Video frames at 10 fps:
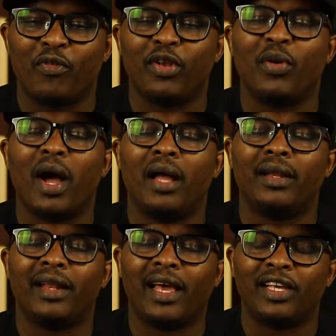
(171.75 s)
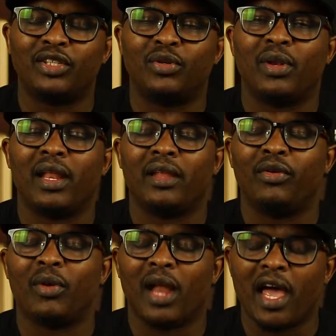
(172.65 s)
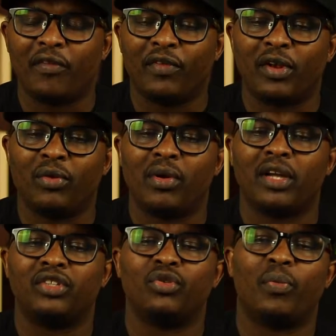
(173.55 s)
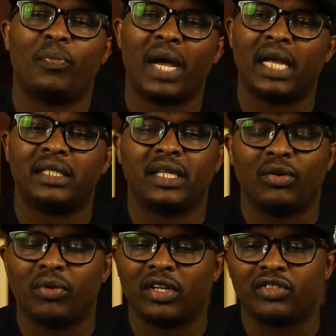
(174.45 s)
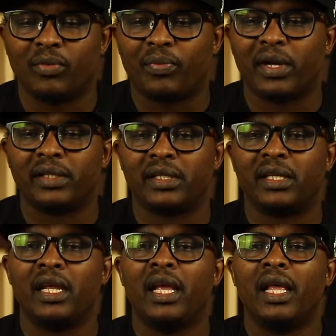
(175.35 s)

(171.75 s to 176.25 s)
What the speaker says: when you analyze your life and look at your past and look at your present,